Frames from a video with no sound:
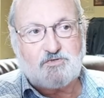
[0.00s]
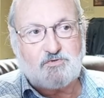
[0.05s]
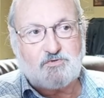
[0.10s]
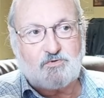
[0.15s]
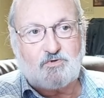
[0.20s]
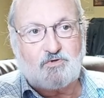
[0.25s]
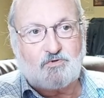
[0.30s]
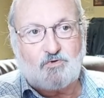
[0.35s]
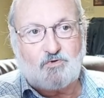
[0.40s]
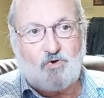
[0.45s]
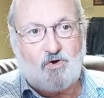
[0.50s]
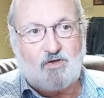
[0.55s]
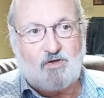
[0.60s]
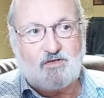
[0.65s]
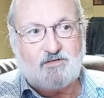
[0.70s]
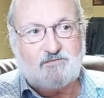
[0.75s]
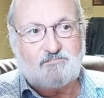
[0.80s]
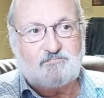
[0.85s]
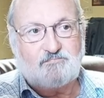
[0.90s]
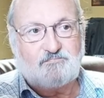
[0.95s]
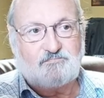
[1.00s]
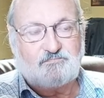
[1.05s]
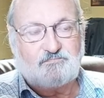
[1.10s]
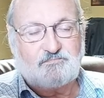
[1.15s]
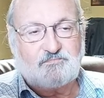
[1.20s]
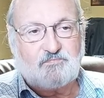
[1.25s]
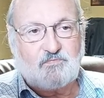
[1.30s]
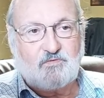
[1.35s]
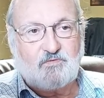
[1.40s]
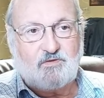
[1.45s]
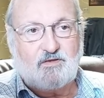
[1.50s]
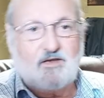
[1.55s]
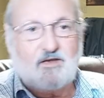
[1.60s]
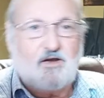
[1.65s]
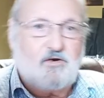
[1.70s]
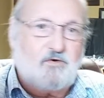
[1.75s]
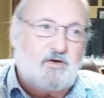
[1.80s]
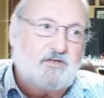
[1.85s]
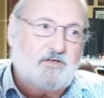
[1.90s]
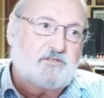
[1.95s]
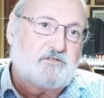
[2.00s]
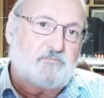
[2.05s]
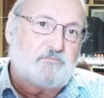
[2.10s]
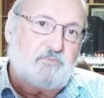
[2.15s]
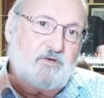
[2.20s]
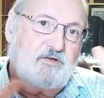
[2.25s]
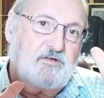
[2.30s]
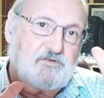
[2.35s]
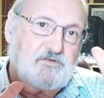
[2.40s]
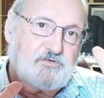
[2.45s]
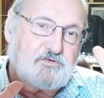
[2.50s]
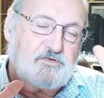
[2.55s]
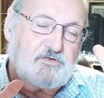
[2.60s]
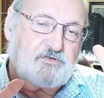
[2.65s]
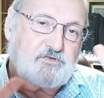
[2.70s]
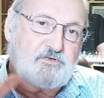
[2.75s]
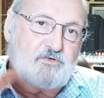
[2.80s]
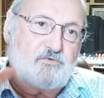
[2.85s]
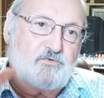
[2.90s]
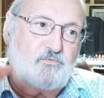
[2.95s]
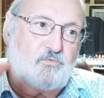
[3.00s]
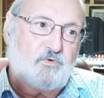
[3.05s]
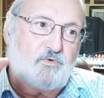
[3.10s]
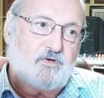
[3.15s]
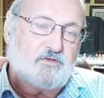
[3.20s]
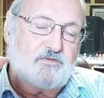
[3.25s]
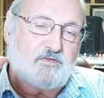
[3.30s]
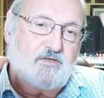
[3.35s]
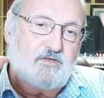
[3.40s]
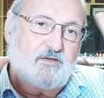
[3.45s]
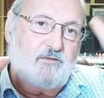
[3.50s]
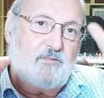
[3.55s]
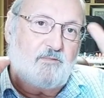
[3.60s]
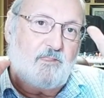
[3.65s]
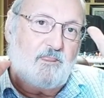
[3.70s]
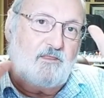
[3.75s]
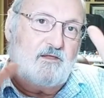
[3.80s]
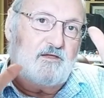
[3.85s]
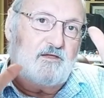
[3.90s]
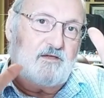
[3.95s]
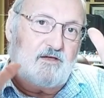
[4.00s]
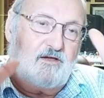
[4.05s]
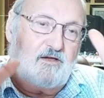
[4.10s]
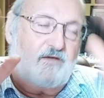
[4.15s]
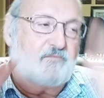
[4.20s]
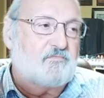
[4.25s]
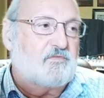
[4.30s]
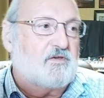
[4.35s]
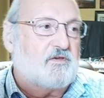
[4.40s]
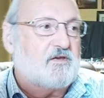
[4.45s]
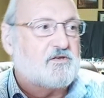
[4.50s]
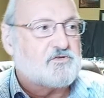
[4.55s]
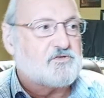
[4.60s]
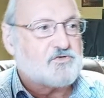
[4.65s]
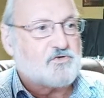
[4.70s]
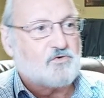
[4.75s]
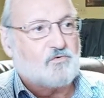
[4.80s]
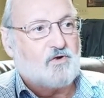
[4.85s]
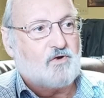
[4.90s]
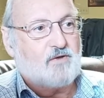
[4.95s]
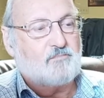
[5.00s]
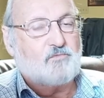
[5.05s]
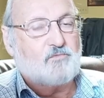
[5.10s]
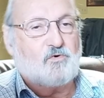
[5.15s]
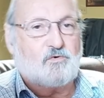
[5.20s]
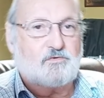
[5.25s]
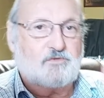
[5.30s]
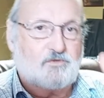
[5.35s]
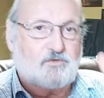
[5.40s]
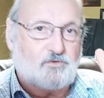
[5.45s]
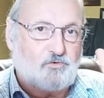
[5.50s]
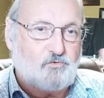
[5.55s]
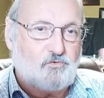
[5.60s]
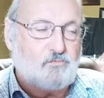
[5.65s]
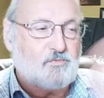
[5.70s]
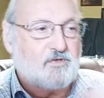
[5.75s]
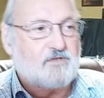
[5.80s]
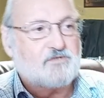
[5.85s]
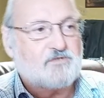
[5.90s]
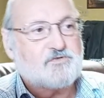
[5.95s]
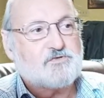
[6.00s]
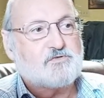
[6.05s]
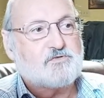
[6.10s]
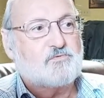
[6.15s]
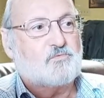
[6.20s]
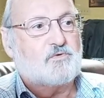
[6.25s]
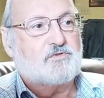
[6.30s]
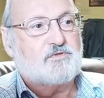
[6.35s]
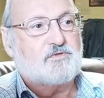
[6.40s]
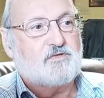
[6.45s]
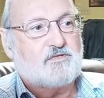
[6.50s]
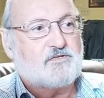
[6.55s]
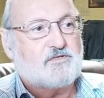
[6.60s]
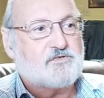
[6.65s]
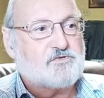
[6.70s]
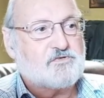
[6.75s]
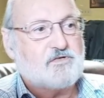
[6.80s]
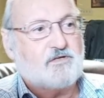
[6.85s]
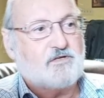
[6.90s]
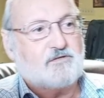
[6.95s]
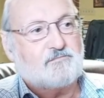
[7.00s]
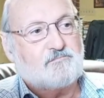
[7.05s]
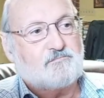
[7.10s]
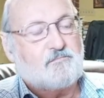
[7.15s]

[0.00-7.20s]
you could call it, all right, to be consistent with the histogram or the luminance within the scene.